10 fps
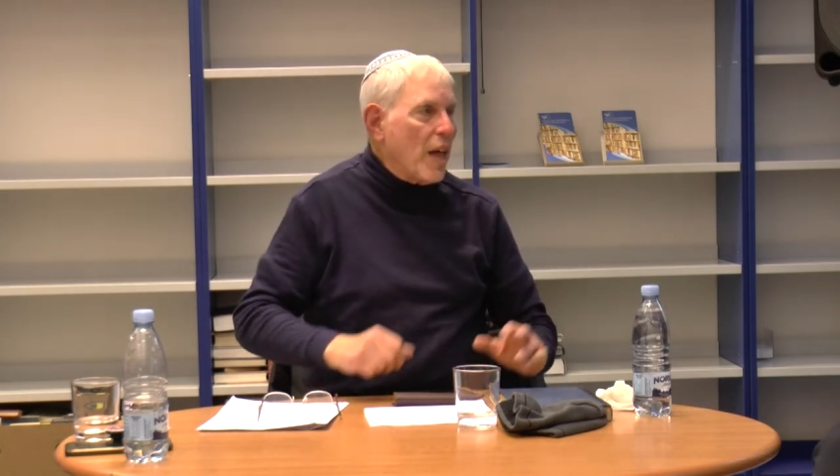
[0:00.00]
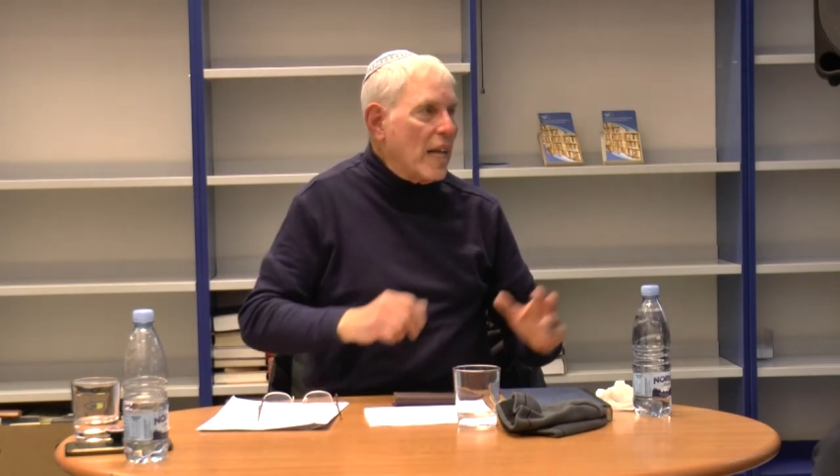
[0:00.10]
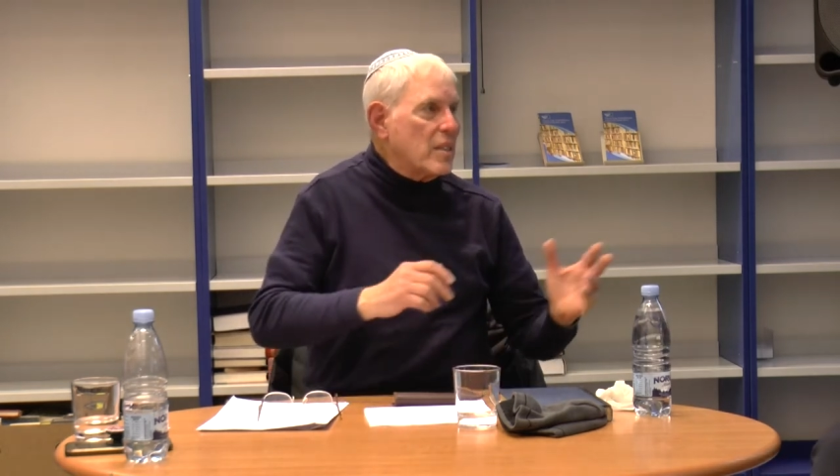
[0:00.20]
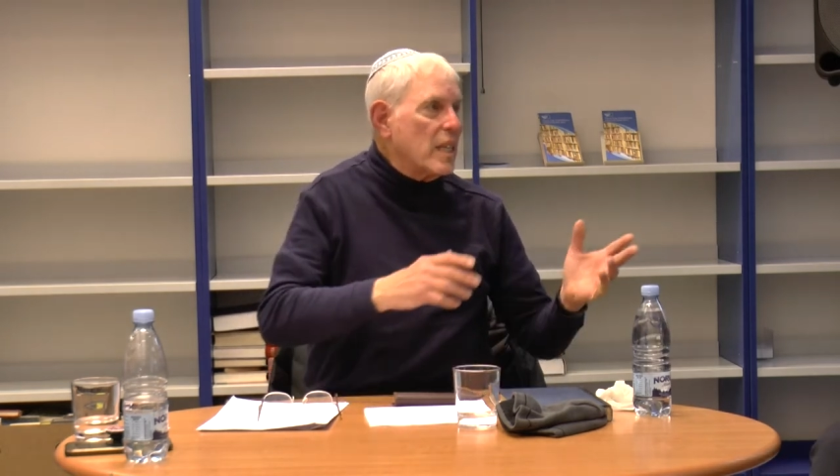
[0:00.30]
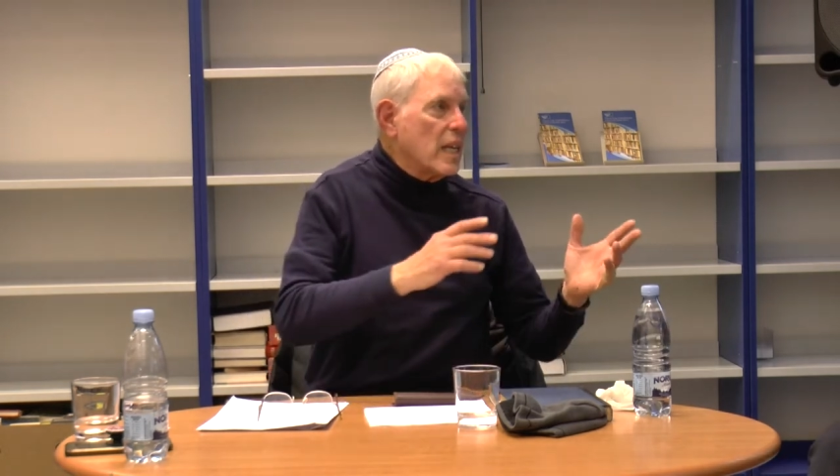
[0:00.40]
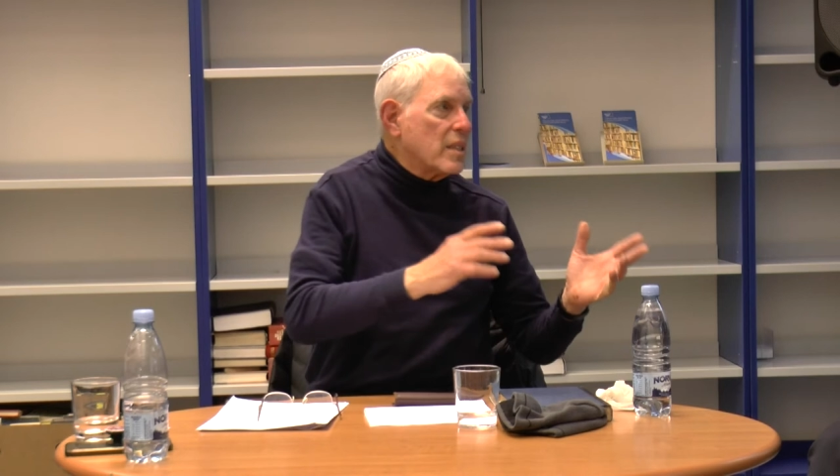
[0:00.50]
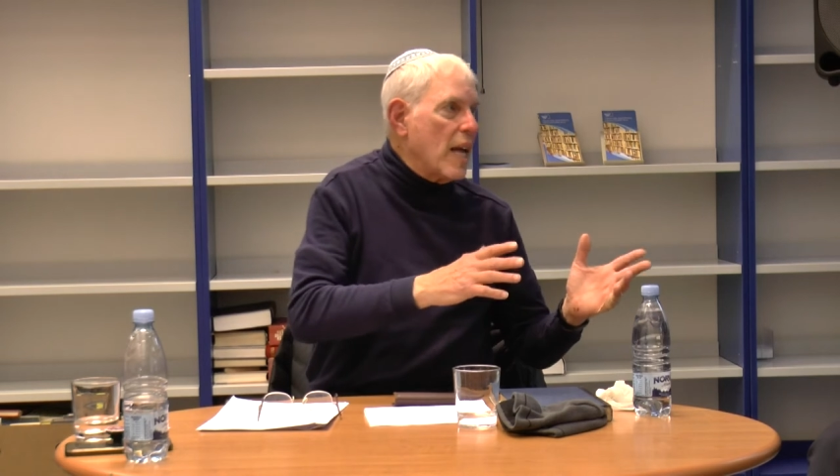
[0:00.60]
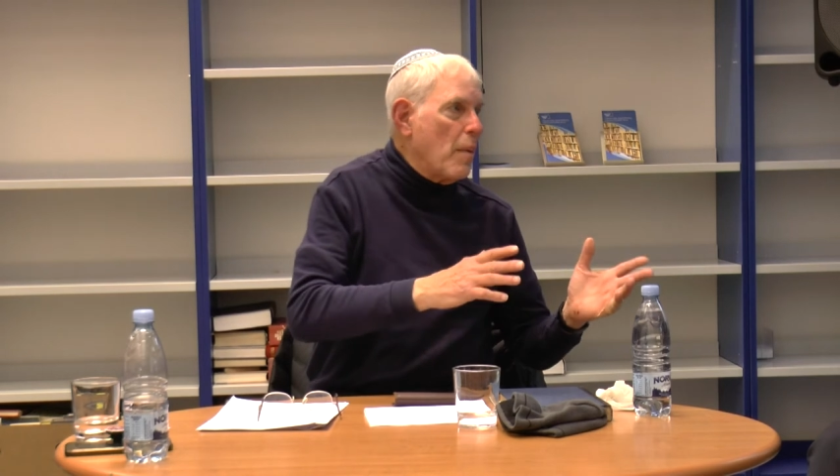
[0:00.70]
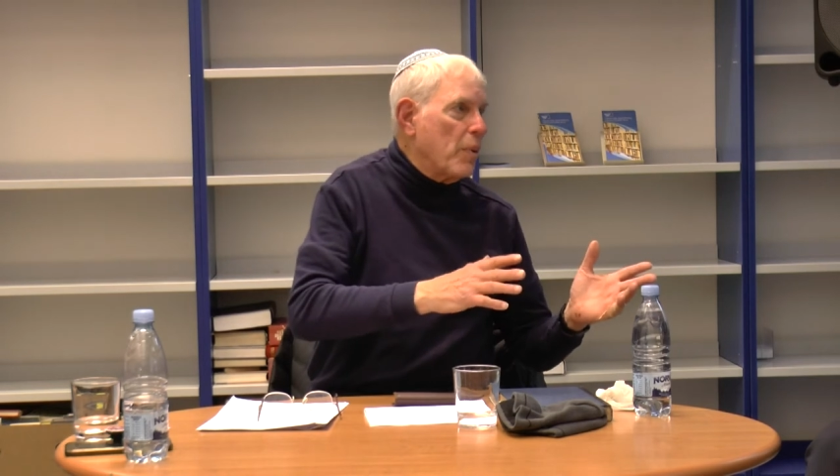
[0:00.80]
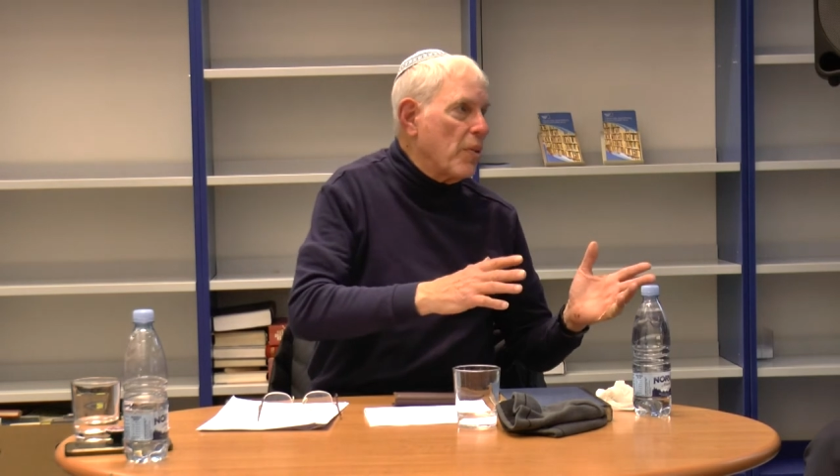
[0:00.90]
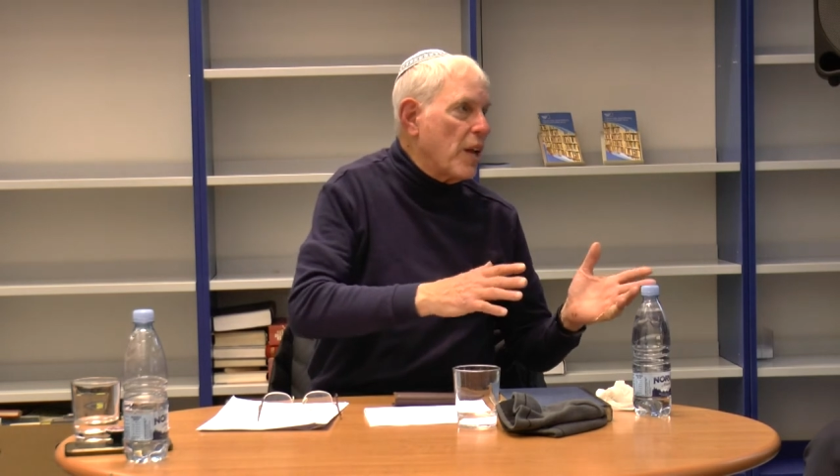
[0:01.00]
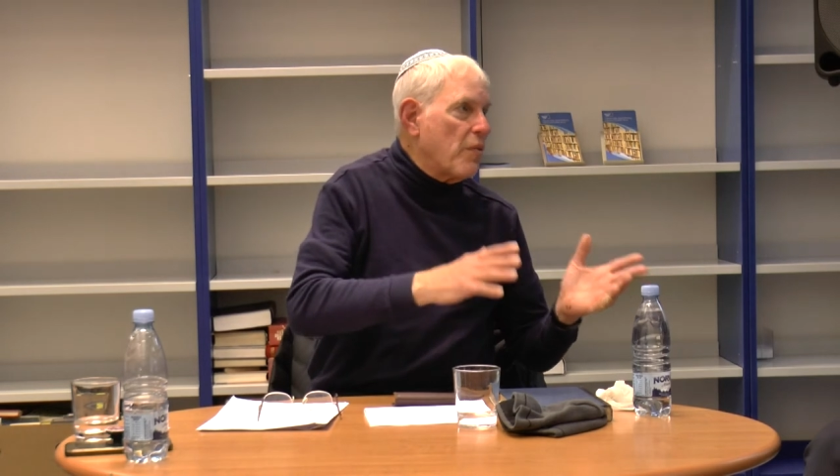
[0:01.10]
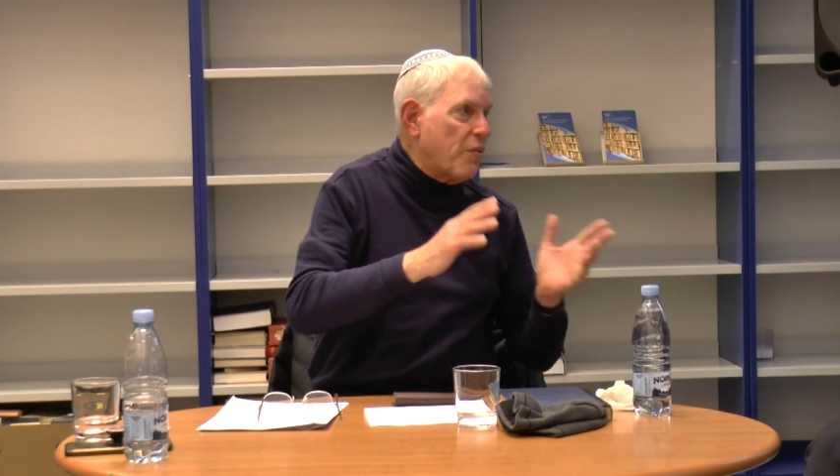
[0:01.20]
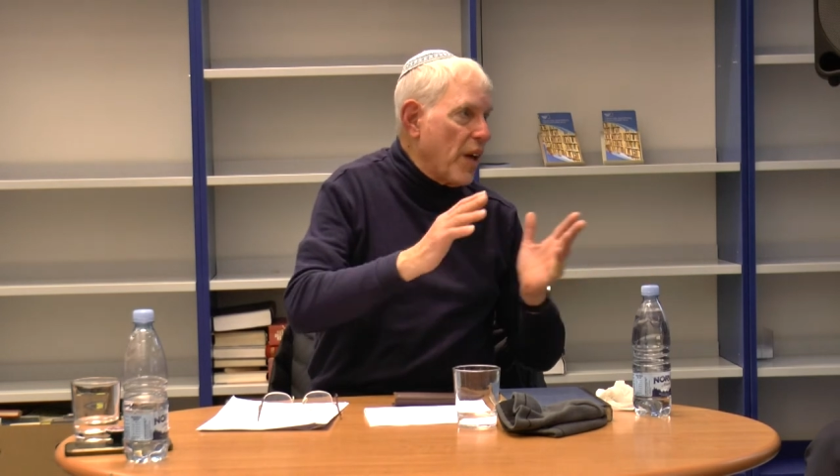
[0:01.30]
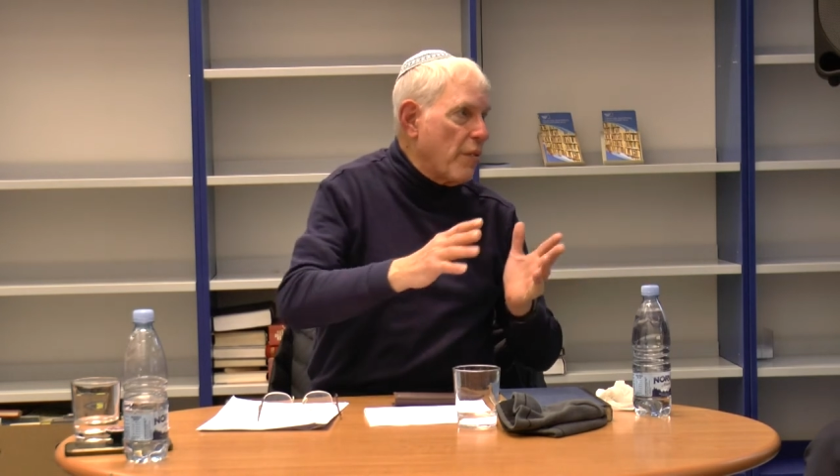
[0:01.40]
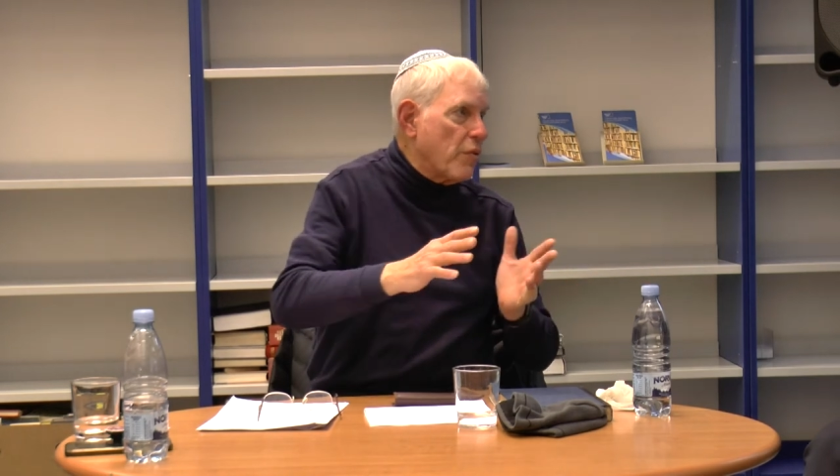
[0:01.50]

So that's an example that